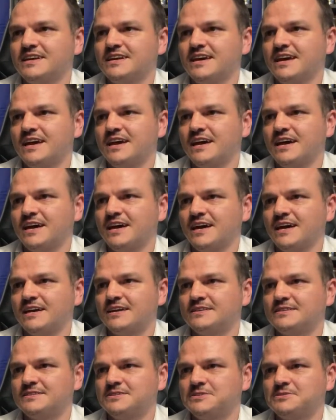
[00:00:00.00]

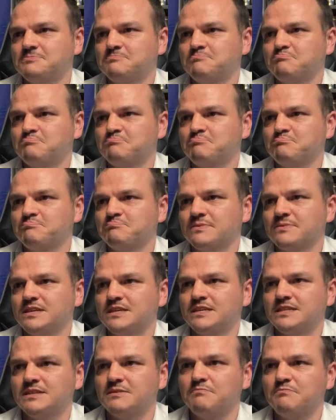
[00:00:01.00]
And
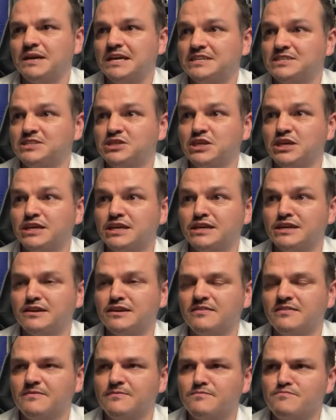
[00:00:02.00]
the best thing,
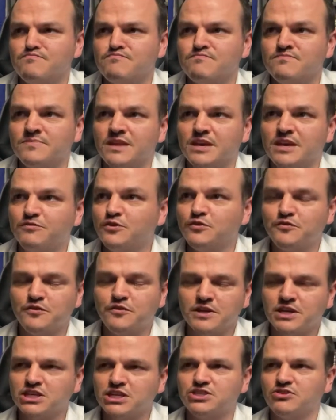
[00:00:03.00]
if you
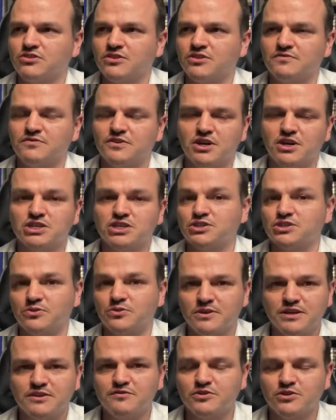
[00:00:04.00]
finish your conversion or
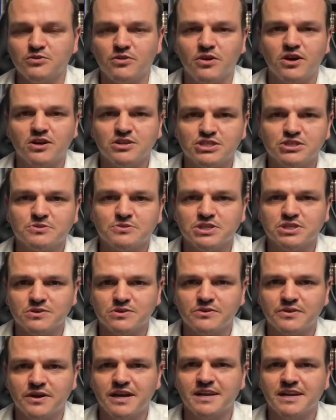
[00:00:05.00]
if you are Jewish
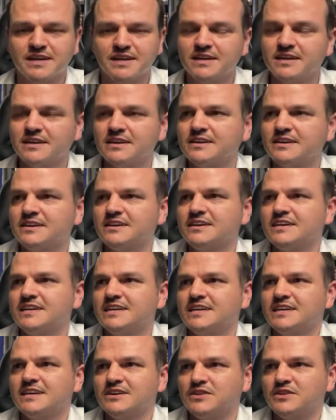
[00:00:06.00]
already,
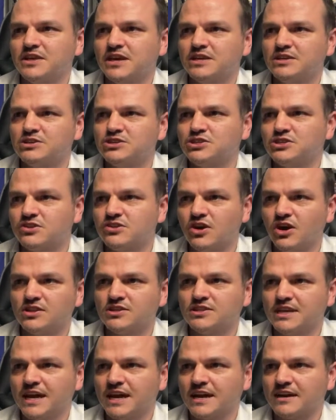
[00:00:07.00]
then you should
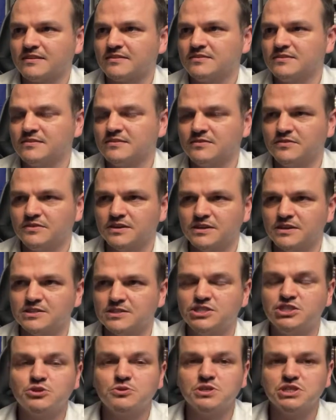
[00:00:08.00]
contact the
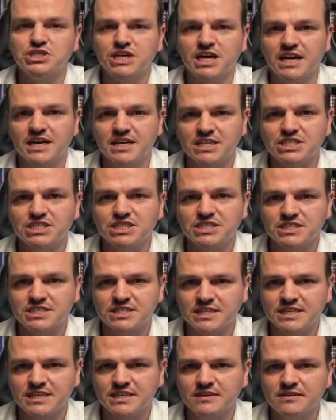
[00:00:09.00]
Jewish
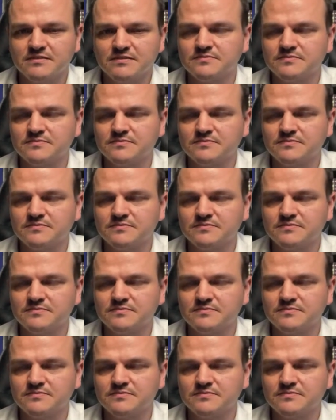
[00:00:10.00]
agency